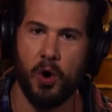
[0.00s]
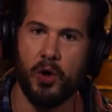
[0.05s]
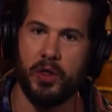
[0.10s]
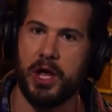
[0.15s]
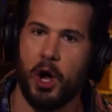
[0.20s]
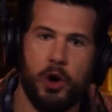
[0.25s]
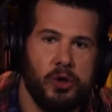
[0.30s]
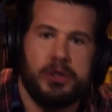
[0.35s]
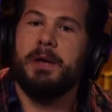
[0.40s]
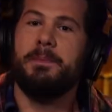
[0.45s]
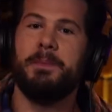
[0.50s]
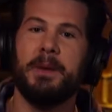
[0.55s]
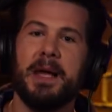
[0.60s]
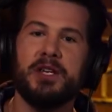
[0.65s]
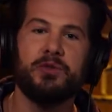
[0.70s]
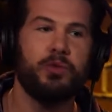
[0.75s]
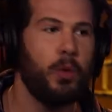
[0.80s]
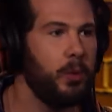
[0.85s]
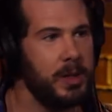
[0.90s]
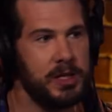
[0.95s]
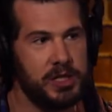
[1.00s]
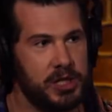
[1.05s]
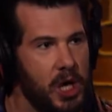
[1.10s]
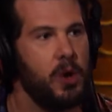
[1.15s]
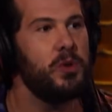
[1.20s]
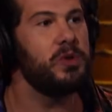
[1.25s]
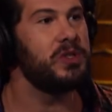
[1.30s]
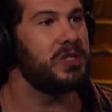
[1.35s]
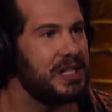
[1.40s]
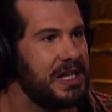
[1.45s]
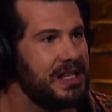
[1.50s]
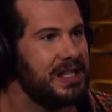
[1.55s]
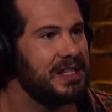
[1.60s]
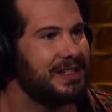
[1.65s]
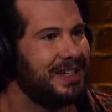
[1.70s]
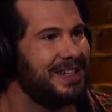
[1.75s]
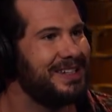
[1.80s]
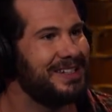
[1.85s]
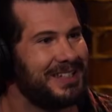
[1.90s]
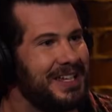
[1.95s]
The only place where we don't see
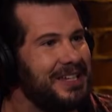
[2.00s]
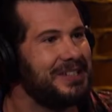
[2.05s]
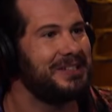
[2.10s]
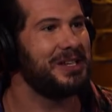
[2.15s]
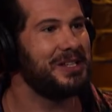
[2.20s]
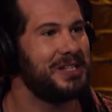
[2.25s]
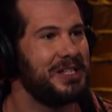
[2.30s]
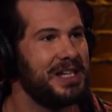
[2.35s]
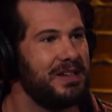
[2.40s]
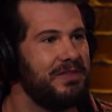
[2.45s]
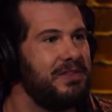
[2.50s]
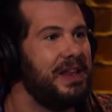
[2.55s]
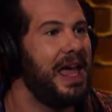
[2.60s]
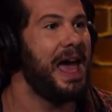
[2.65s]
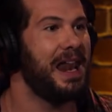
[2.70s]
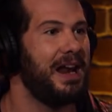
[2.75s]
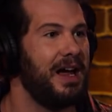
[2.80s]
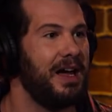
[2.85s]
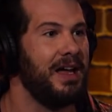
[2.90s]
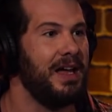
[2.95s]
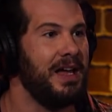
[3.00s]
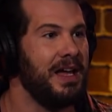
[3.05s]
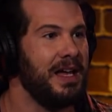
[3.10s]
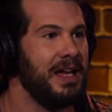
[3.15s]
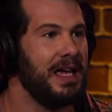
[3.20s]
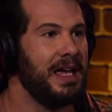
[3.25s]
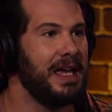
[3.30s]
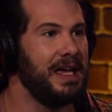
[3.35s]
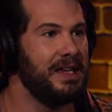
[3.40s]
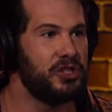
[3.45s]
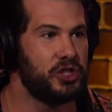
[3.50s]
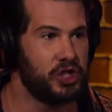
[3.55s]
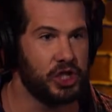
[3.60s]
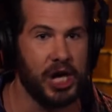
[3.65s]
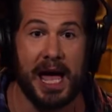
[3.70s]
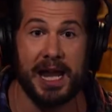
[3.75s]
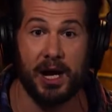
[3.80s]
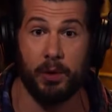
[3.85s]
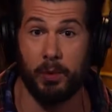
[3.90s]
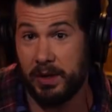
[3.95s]
this consistency of data is
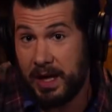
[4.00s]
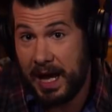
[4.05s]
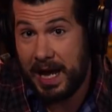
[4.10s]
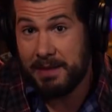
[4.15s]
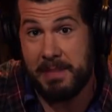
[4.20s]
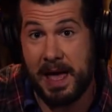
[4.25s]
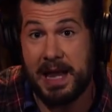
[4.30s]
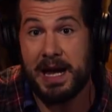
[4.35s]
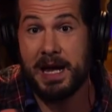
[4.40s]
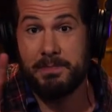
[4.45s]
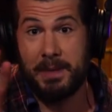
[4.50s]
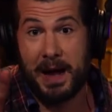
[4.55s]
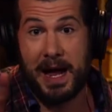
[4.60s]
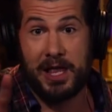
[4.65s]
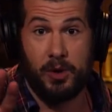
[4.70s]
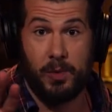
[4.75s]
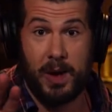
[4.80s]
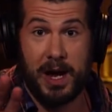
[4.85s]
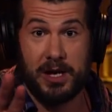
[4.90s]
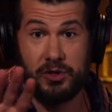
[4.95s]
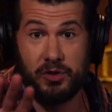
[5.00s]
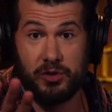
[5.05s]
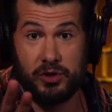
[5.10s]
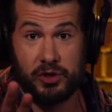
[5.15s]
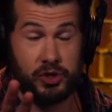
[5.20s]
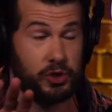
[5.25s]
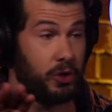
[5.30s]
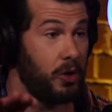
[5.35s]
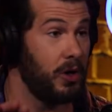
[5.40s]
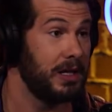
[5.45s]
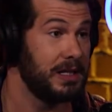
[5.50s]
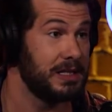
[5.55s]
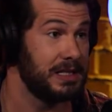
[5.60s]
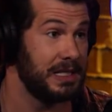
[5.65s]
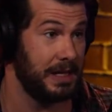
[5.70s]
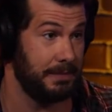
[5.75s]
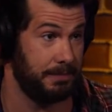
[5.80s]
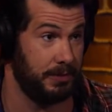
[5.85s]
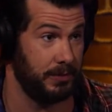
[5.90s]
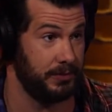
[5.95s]
China, where they admitted, by the way, to destroying
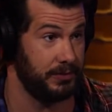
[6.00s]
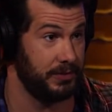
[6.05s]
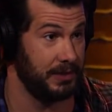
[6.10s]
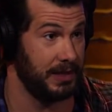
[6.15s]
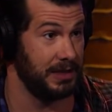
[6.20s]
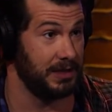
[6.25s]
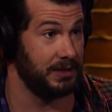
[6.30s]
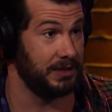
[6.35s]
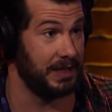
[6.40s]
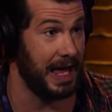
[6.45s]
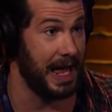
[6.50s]
samples in the yeah.